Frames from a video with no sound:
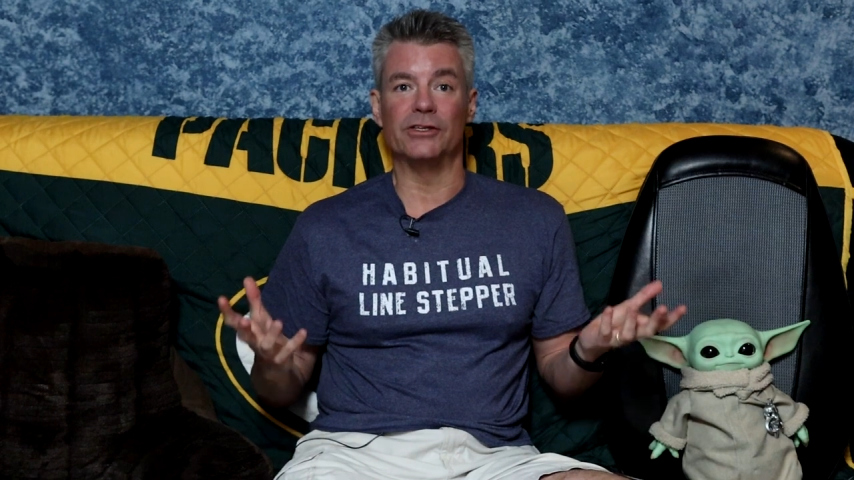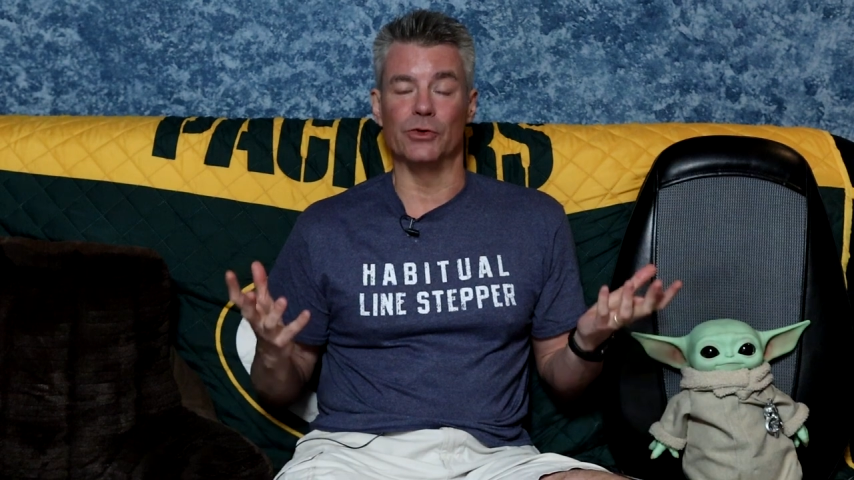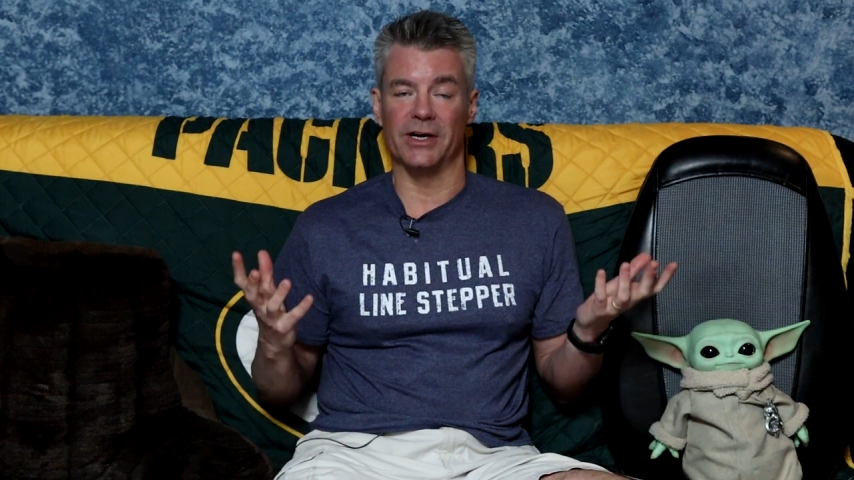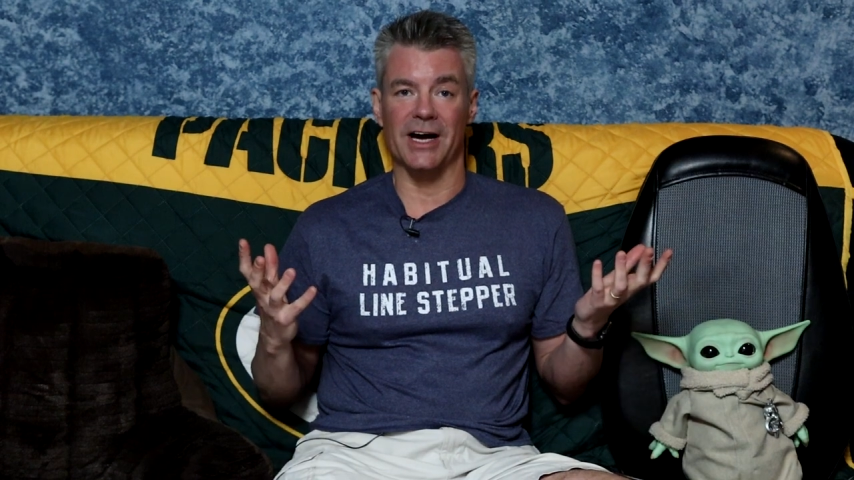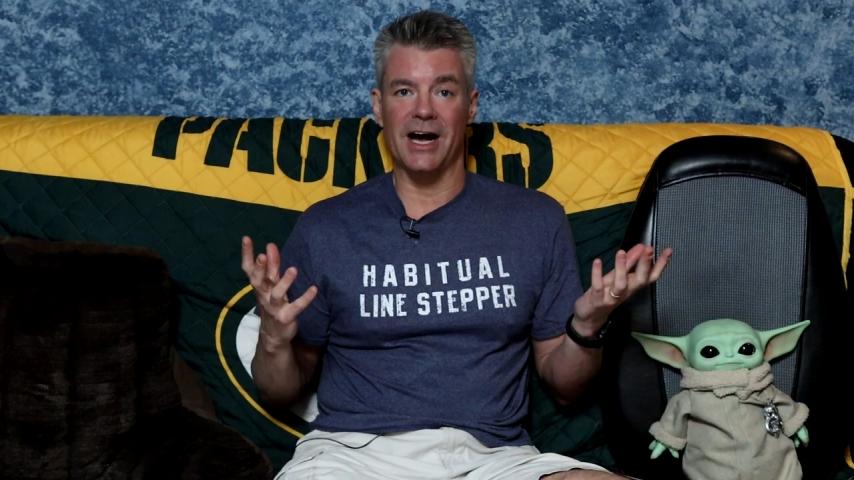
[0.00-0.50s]

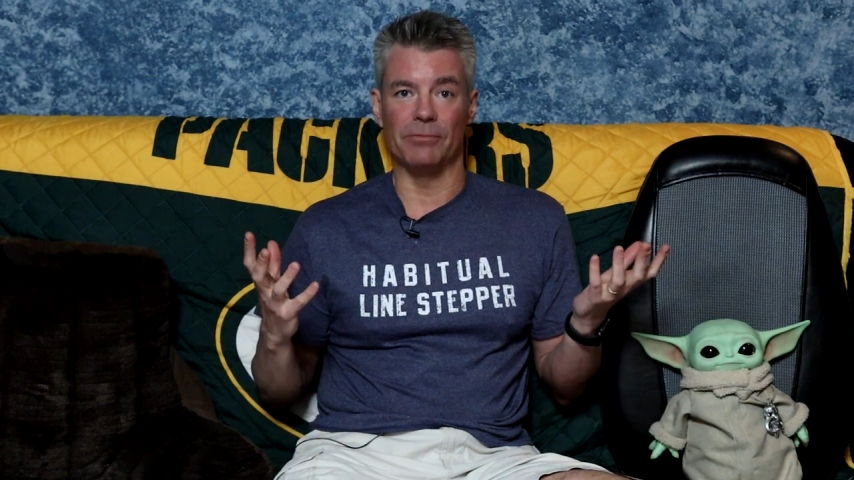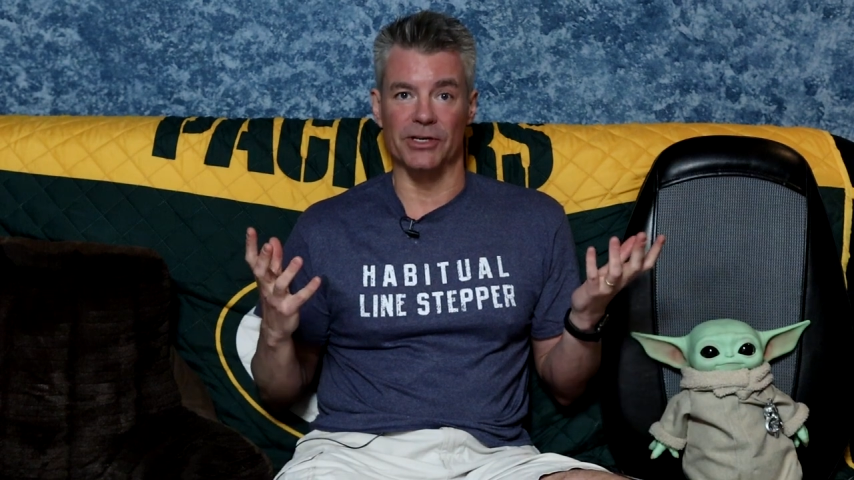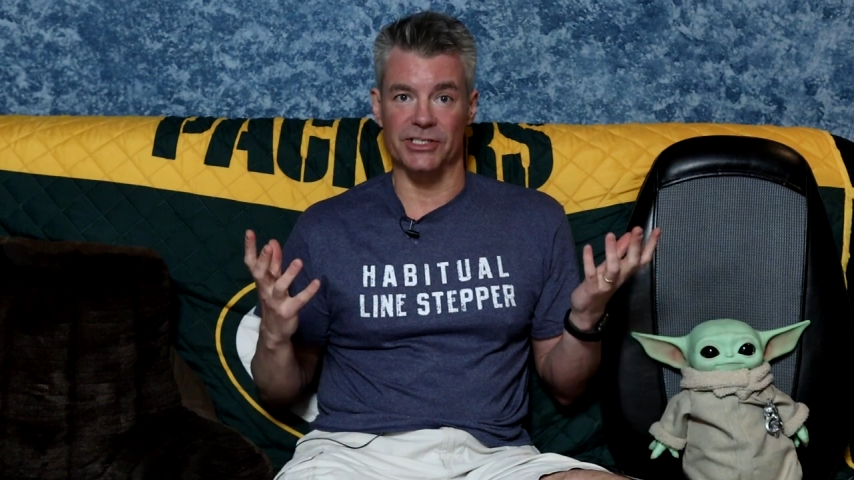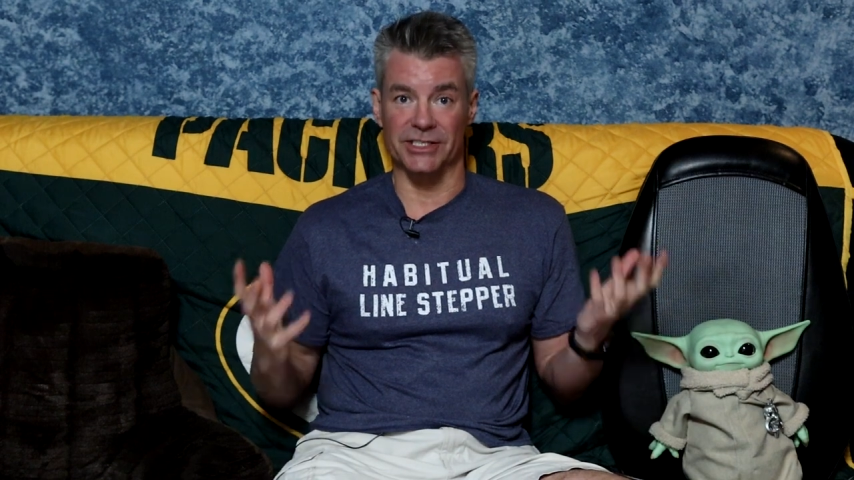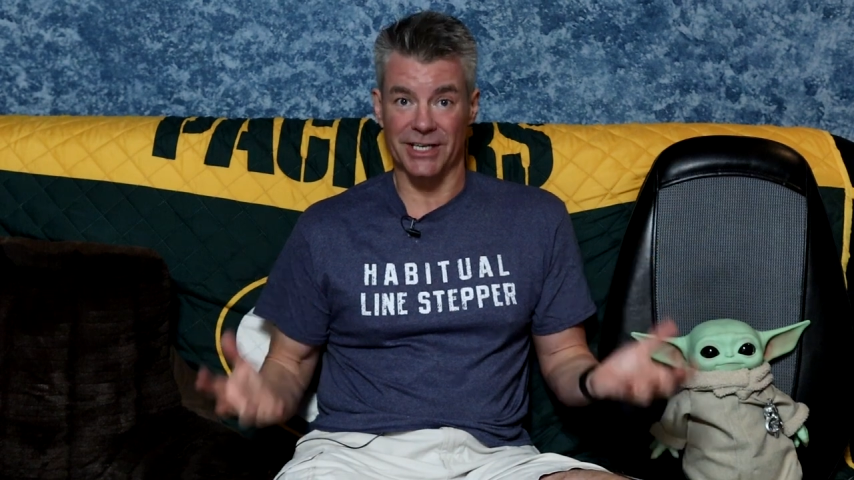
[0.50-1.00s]
to
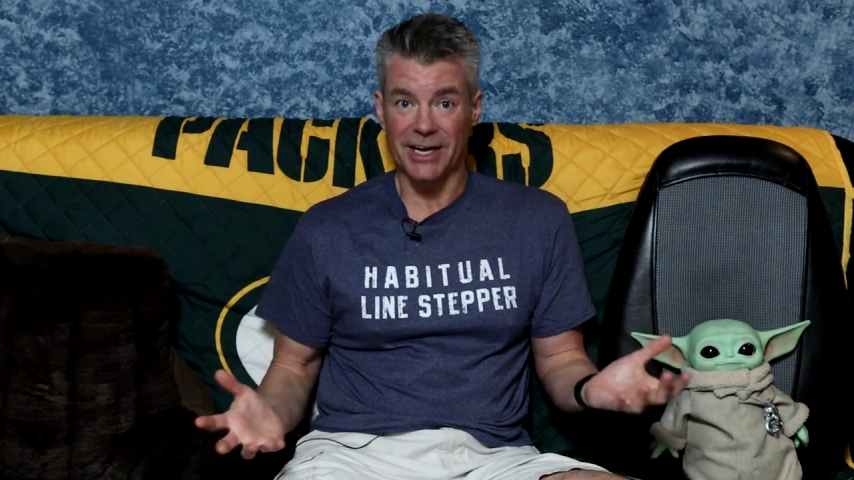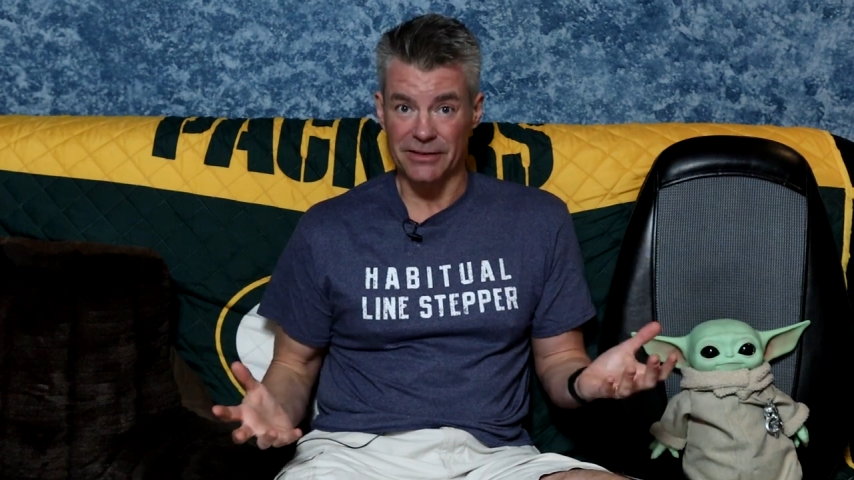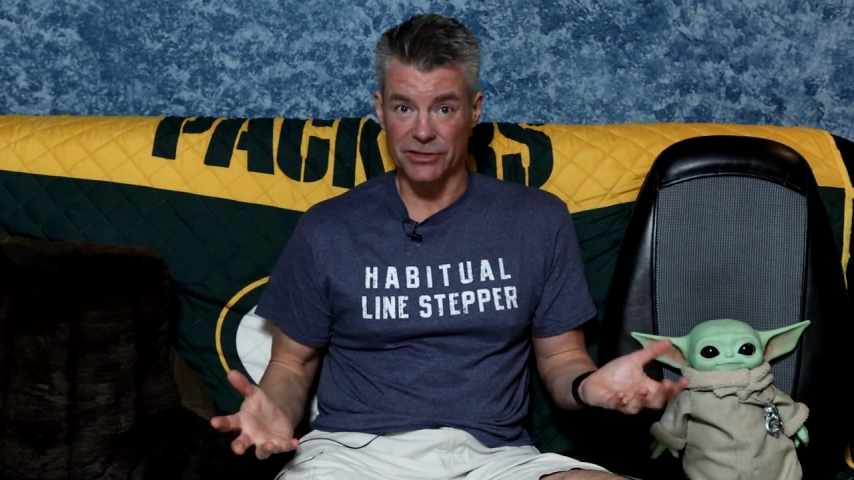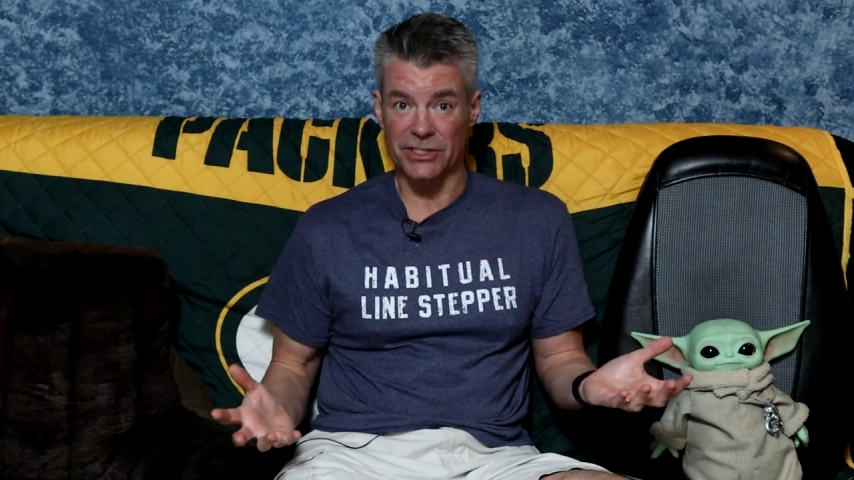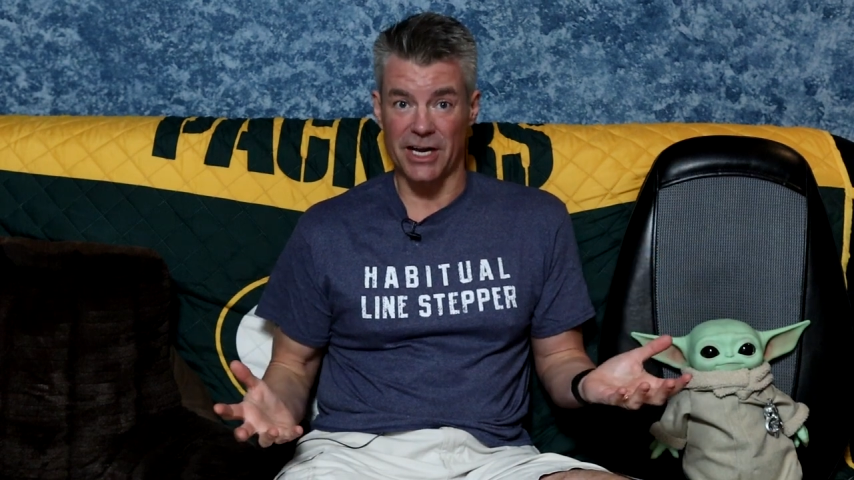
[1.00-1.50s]
accomplish a ton
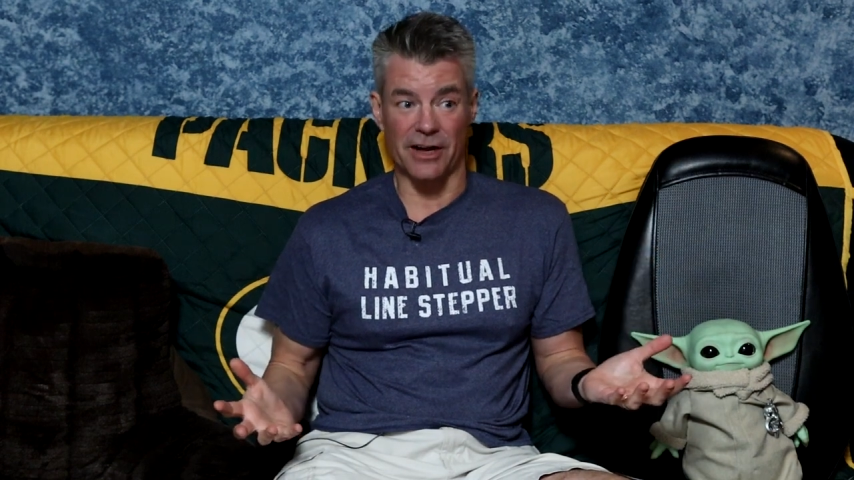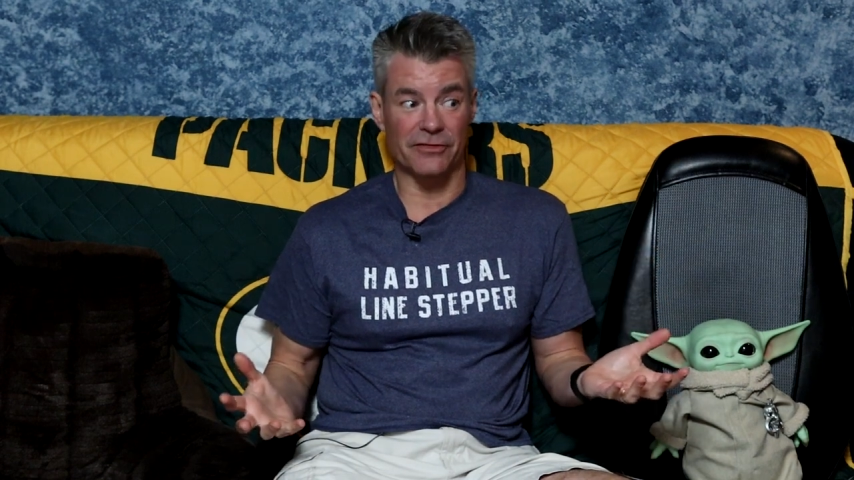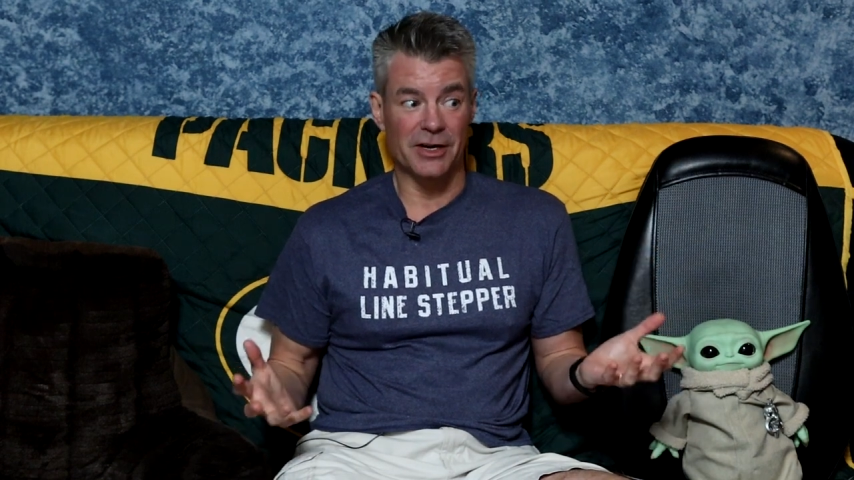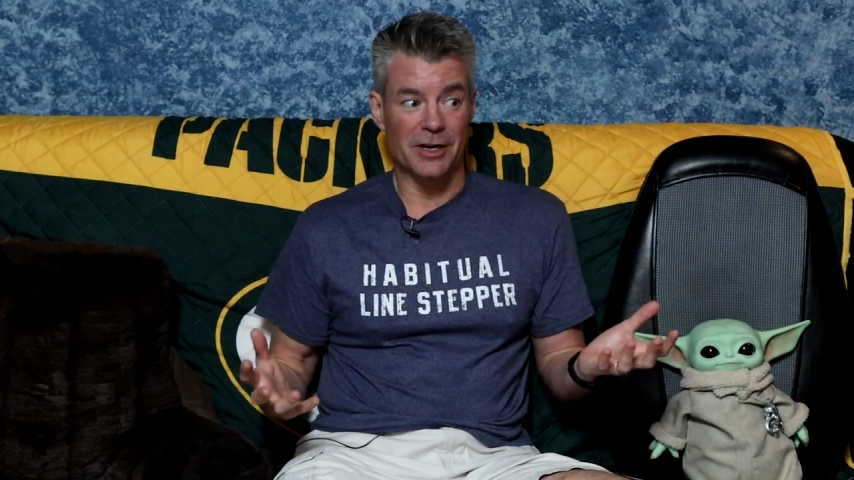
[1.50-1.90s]
of stuff